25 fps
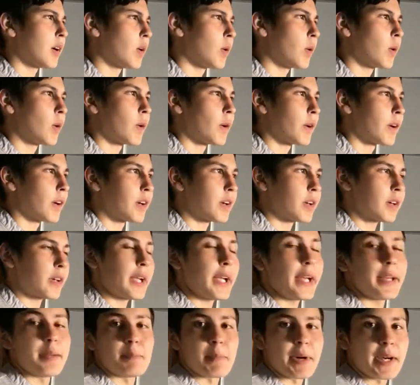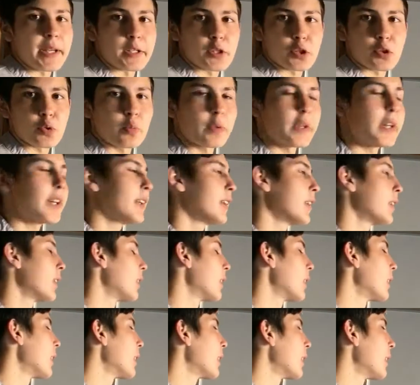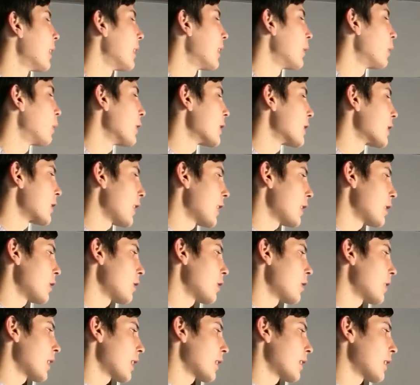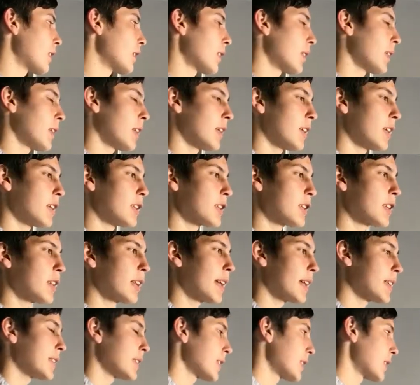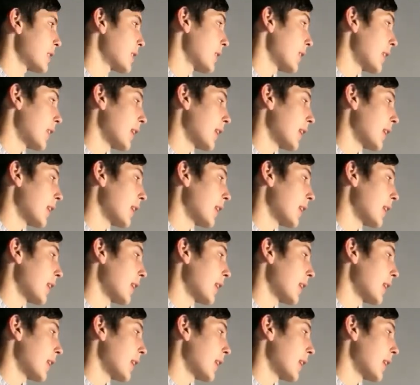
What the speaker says: or n minus 1, in which case you tend to initialize this